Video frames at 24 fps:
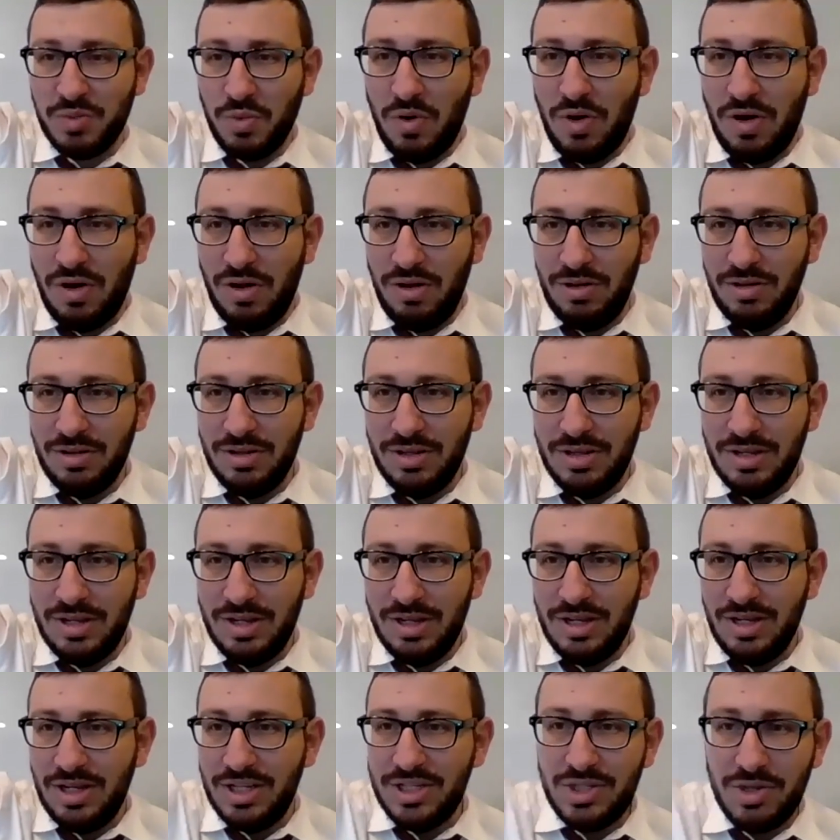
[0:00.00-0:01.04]
wall.
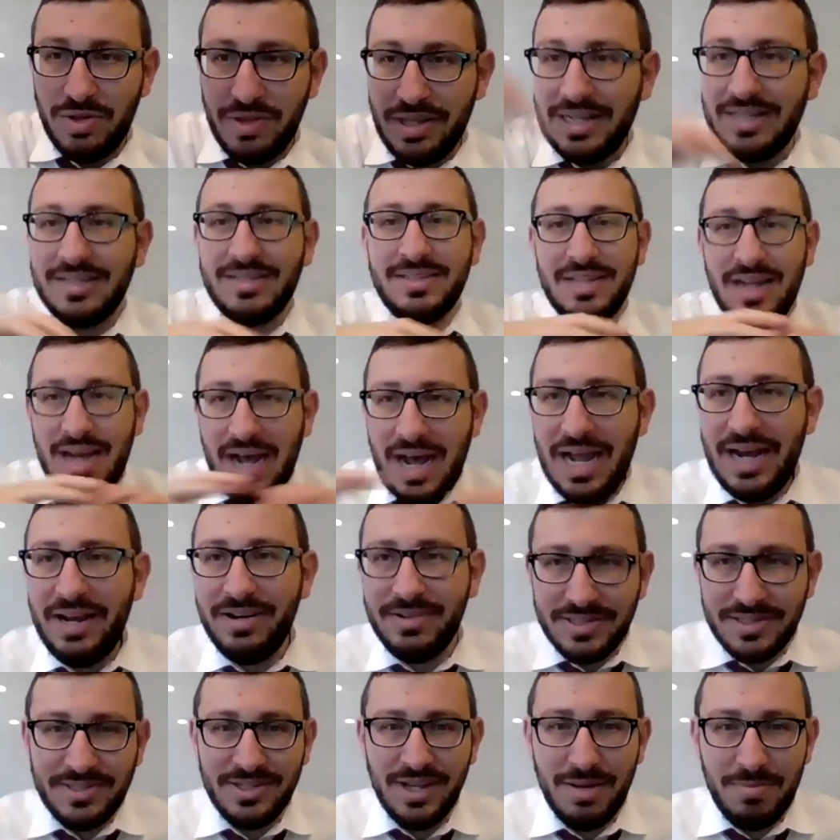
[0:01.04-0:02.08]
So the entire
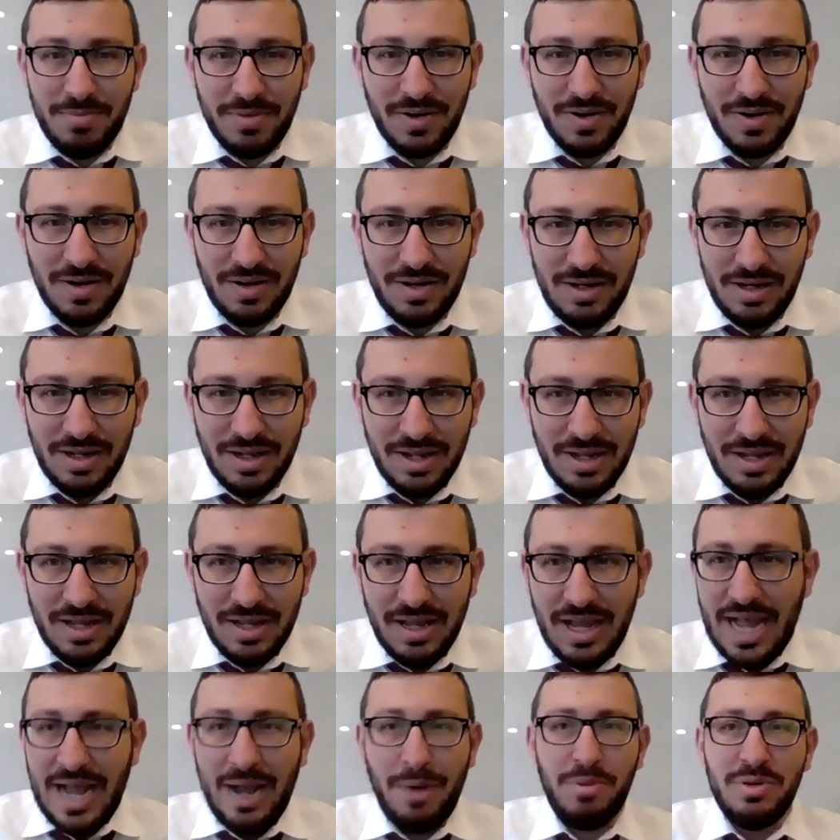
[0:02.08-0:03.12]
summer
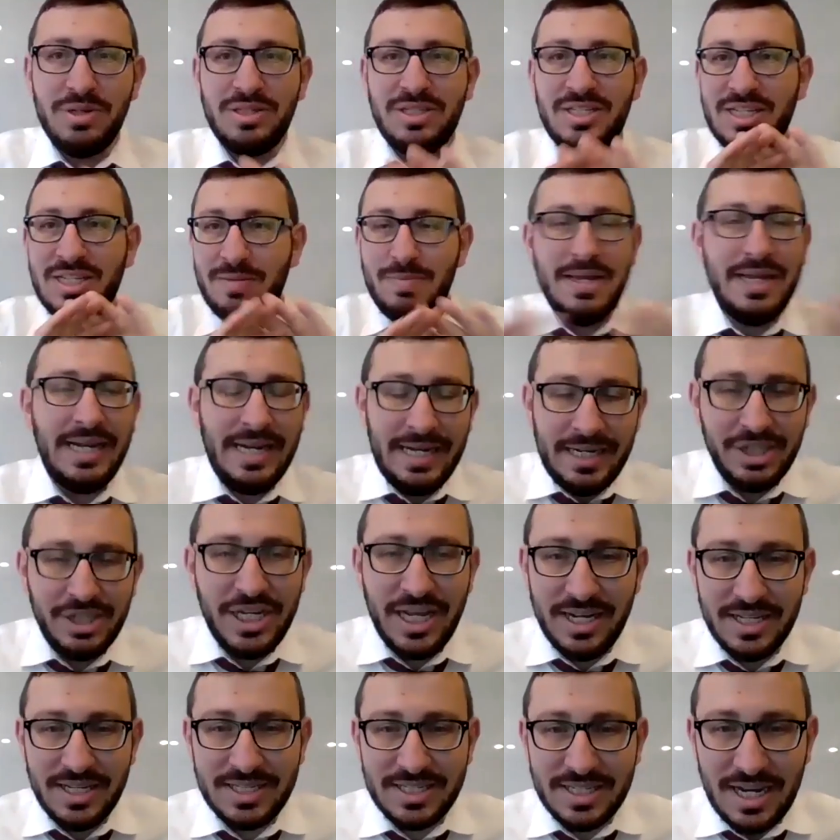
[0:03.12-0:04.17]
I was committing
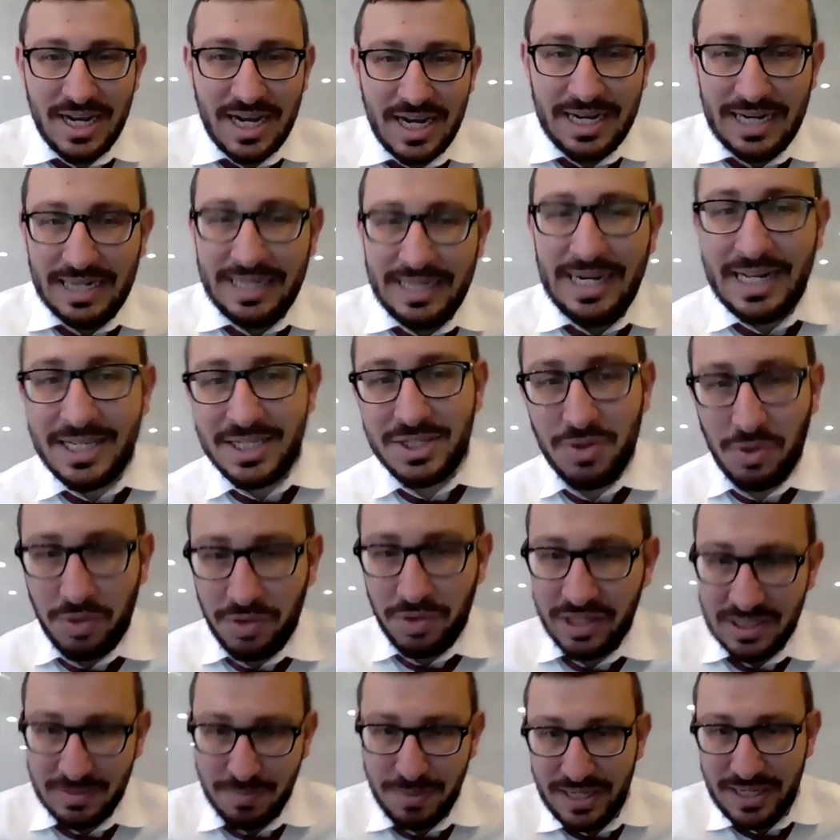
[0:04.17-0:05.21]
genocide against all
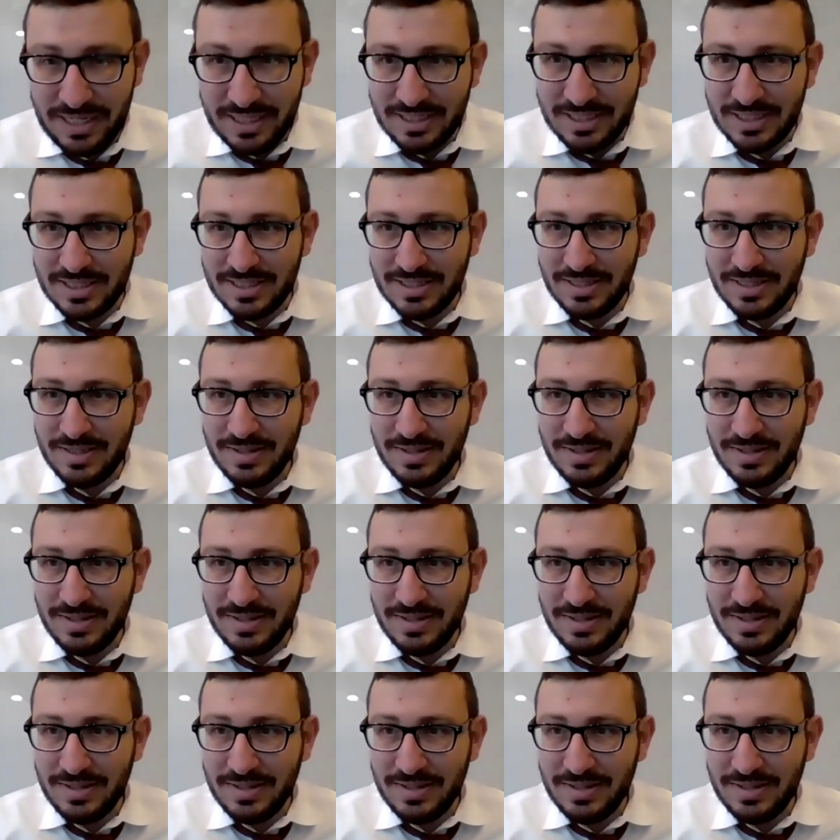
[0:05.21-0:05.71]
these bees.